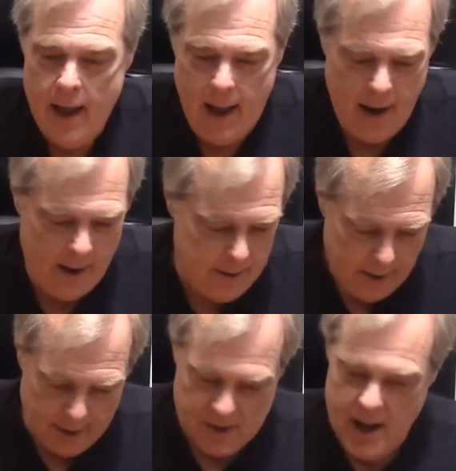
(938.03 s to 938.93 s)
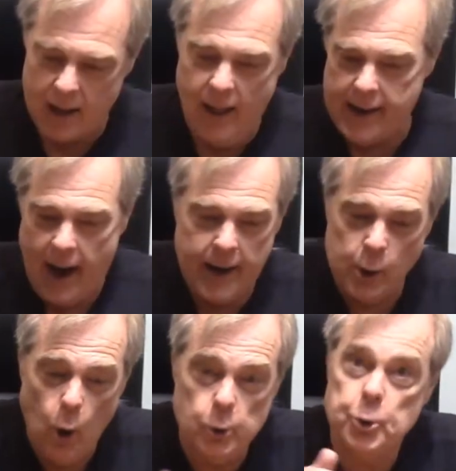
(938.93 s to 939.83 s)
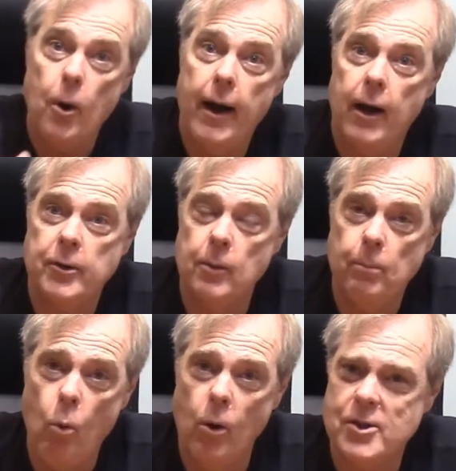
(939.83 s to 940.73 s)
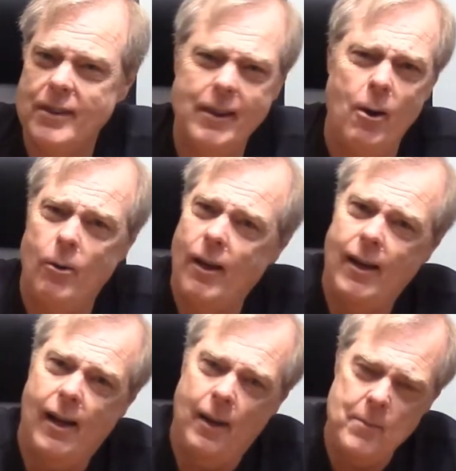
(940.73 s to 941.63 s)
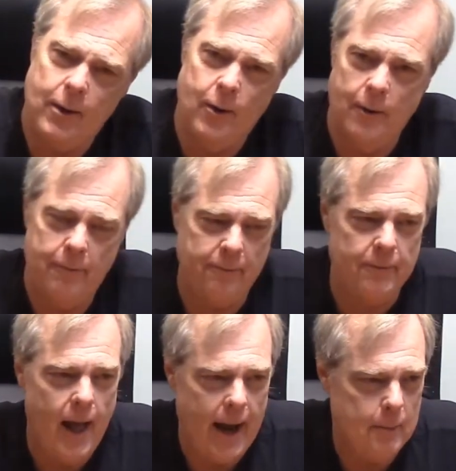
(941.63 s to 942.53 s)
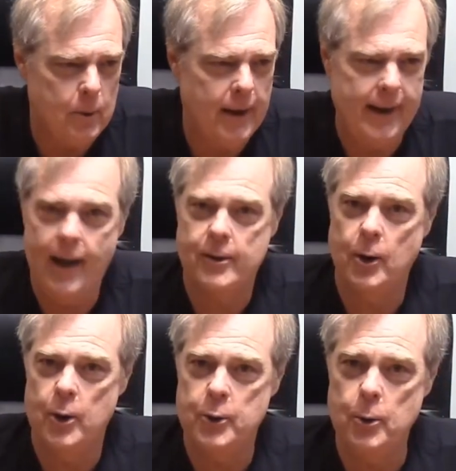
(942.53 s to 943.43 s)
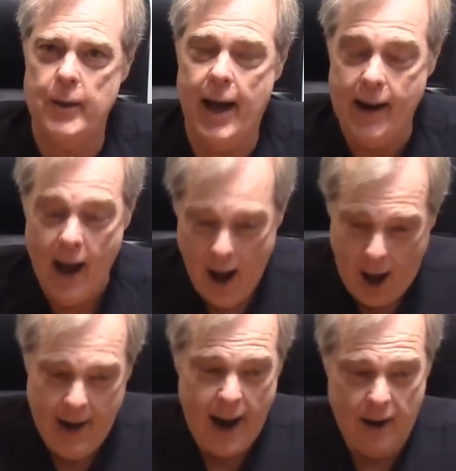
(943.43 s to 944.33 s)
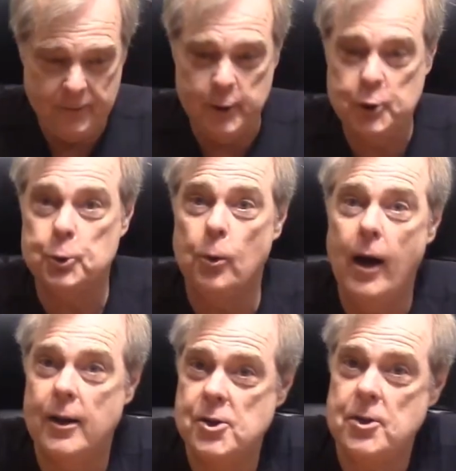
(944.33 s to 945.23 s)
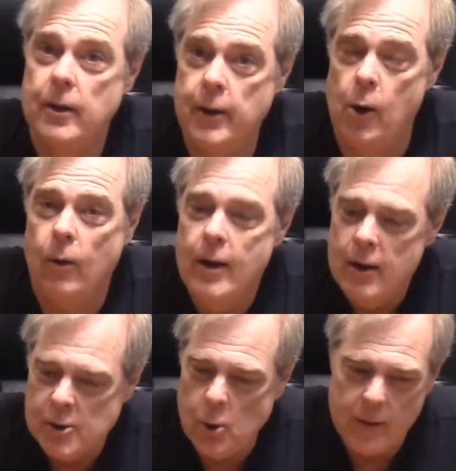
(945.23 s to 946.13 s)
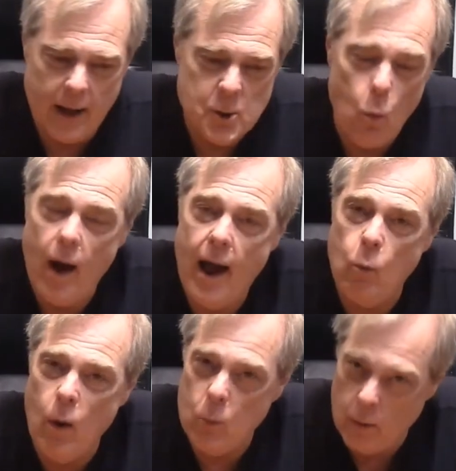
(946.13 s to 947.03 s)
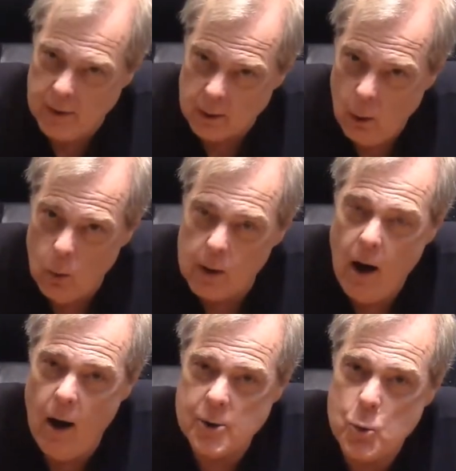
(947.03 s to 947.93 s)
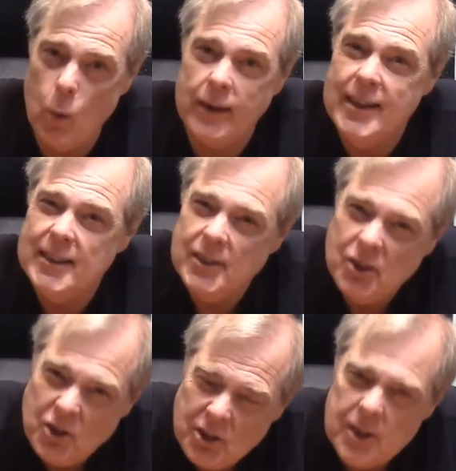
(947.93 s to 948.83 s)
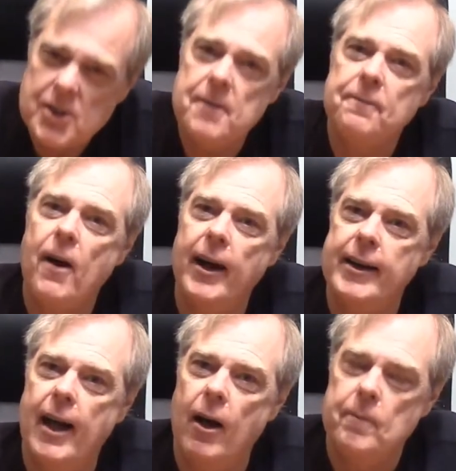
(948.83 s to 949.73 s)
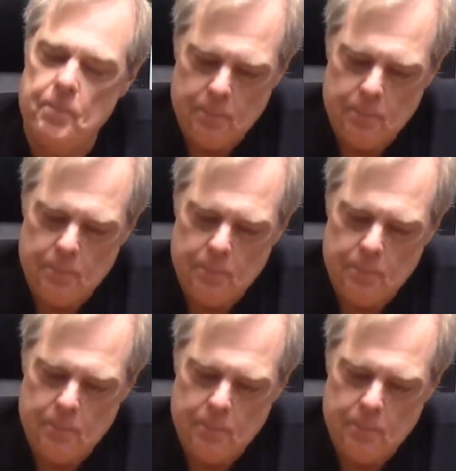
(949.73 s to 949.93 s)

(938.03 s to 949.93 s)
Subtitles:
And it's not like I can go try out their boards. I'm not going to fly a plane out there to do that. I have to trust, So that's why I went with the lower cost one, just to find out.